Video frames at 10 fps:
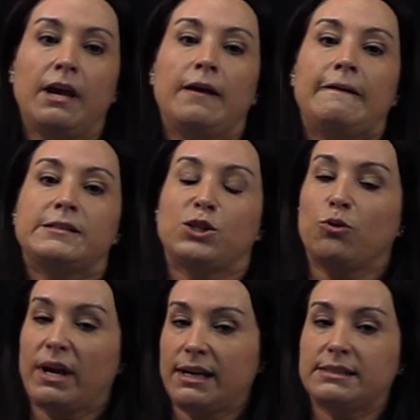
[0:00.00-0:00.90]
So
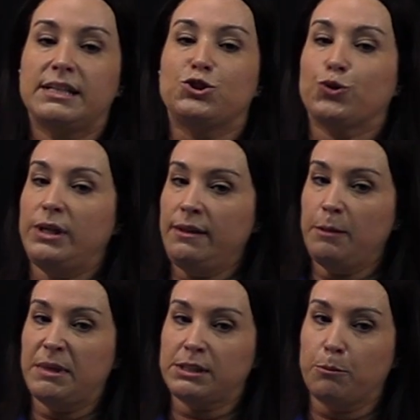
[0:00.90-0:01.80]
like I said, treating them
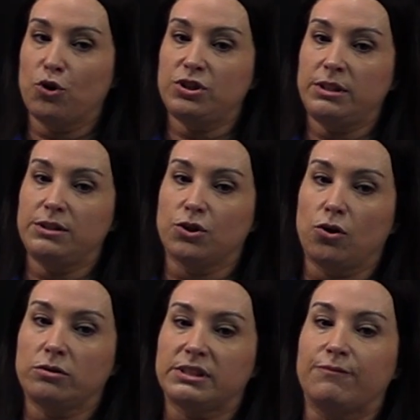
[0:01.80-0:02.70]
as emerging
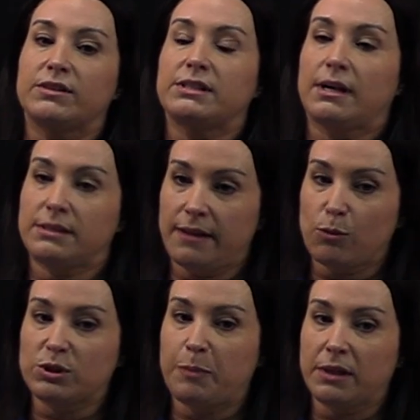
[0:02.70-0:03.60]
adults, emphasizing that
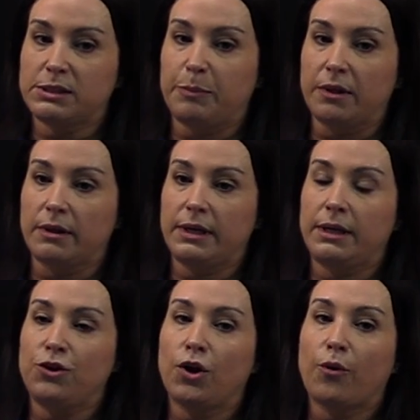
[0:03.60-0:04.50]
responsibility.
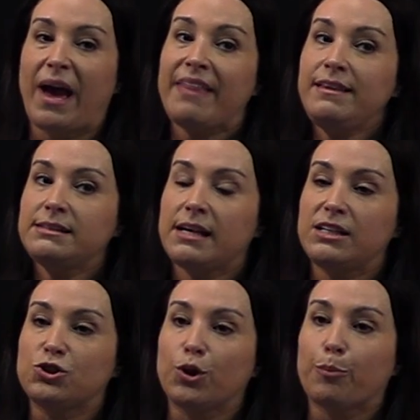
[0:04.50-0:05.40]
At this
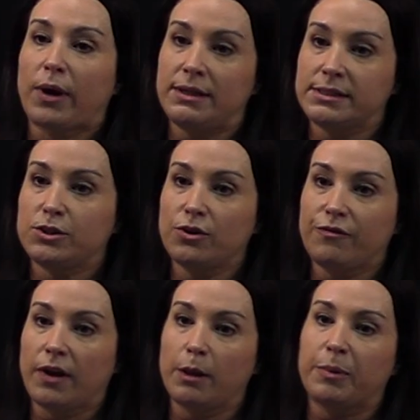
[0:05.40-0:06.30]
age, their brain is still
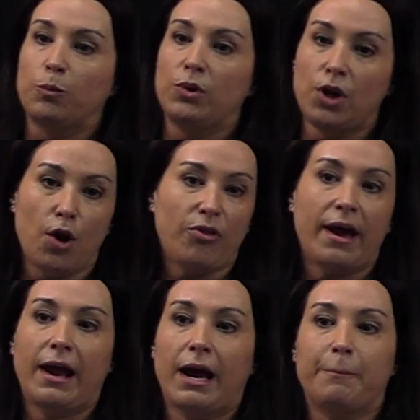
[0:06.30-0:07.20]
developing. We know that
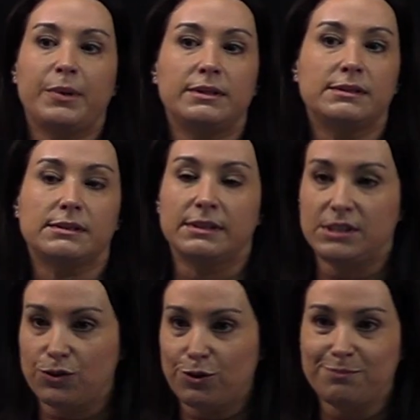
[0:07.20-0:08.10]
happens
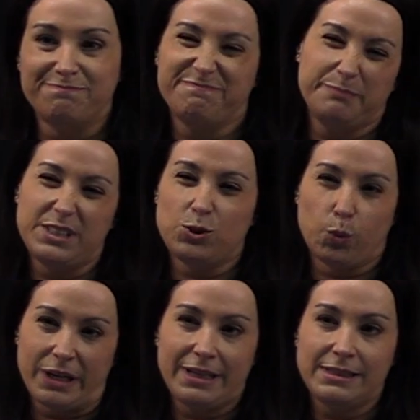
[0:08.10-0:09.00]
until
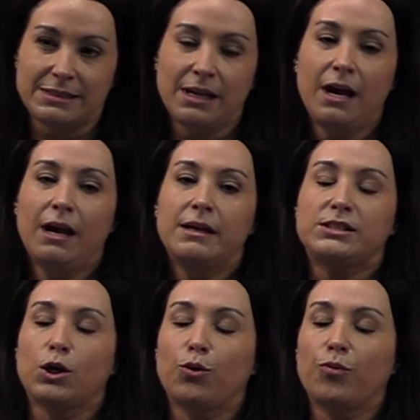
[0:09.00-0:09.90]
mid-20s.
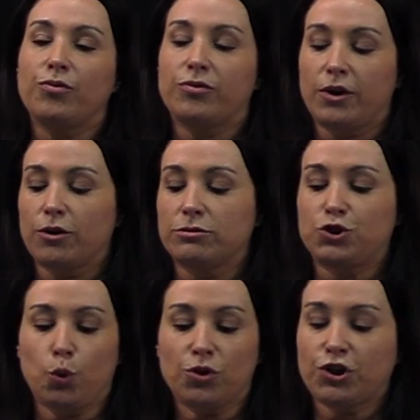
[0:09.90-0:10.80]
So there's
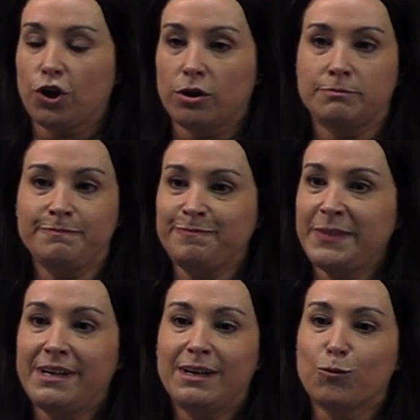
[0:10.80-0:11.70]
short-term
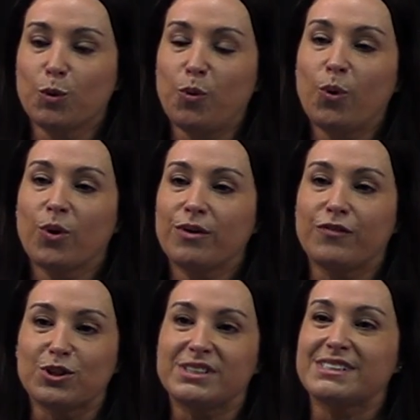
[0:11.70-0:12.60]
reward
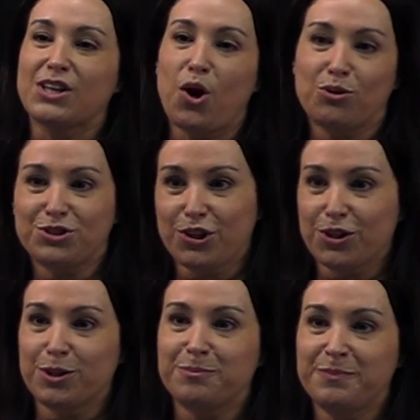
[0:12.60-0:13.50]
versus
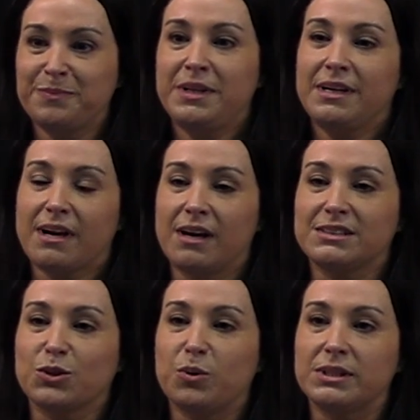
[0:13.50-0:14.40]
long-term
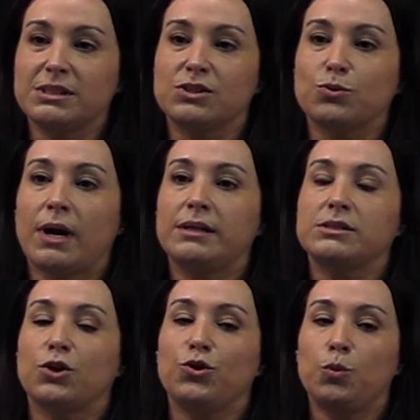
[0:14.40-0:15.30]
consequences, right?
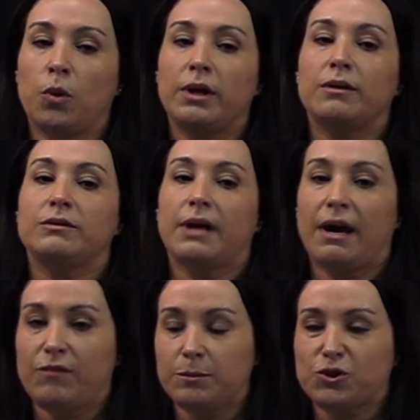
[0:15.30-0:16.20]
So you want to
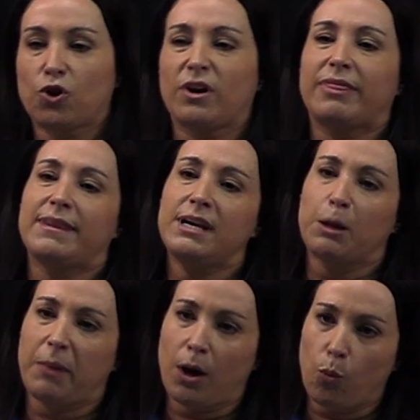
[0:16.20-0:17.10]
have them start to think
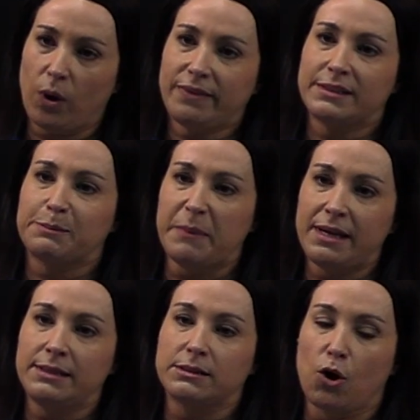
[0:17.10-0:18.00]
about what this
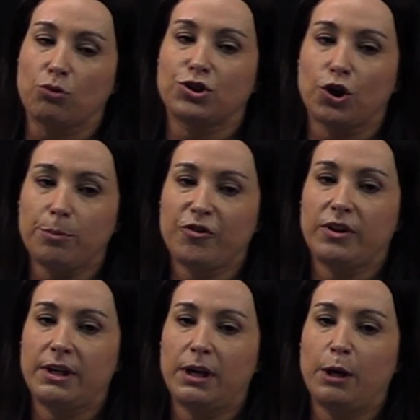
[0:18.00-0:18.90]
means long-term for
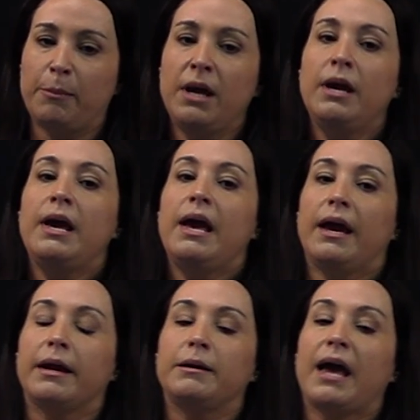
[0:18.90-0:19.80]
them
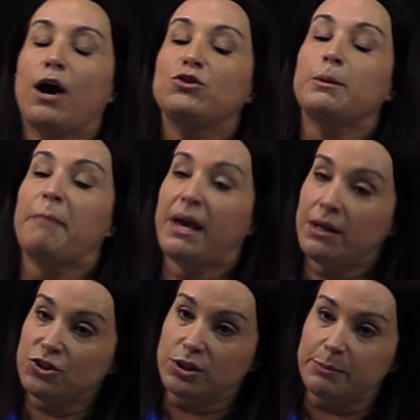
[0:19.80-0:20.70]
and how to
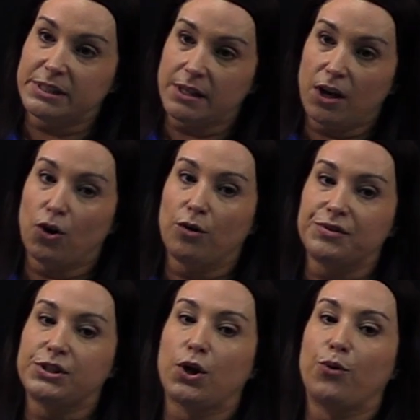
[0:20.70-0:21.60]
manage themselves
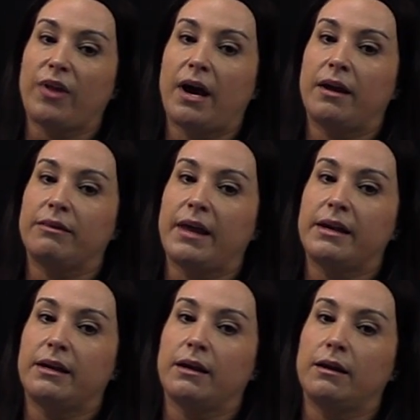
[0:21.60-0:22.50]
so that they
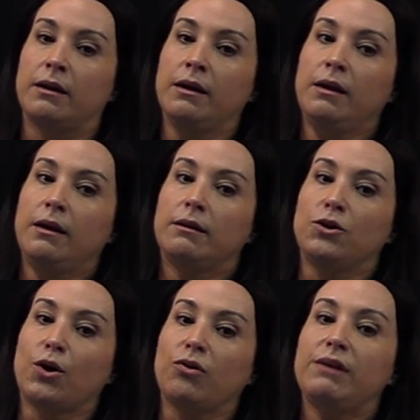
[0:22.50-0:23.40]
can,
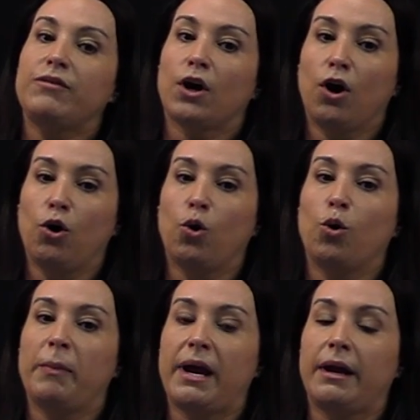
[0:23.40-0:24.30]
leave the
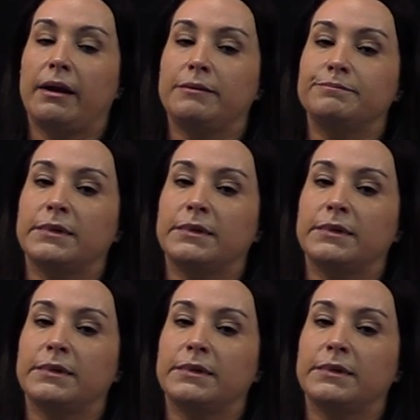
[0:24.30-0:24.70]
home and